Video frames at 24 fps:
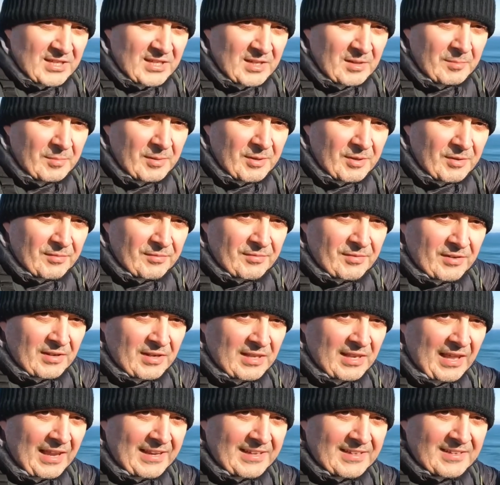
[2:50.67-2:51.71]
bit of
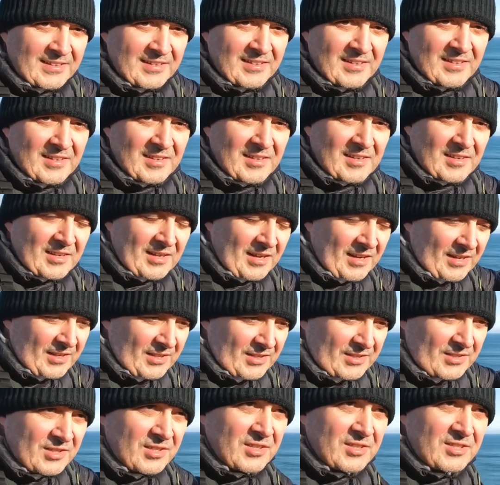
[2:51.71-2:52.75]
light kind of
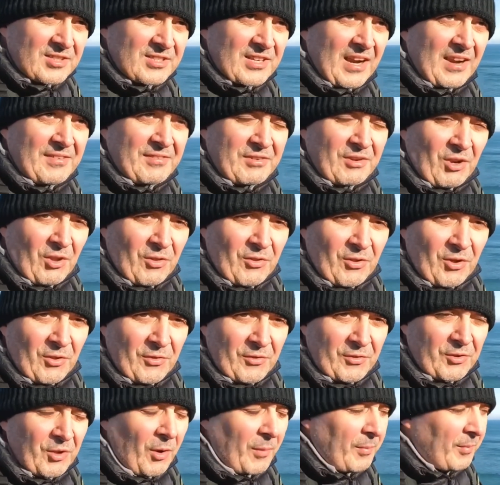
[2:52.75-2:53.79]
shafting on the
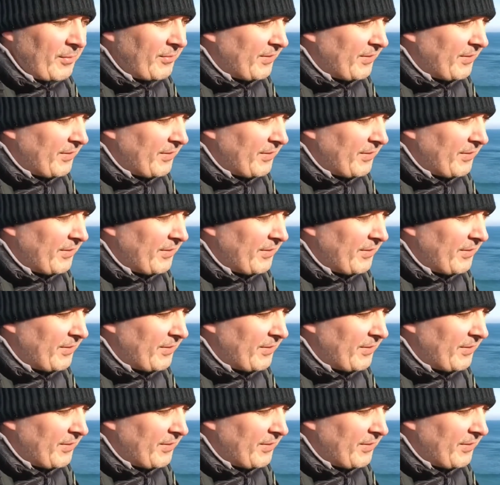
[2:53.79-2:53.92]
top of the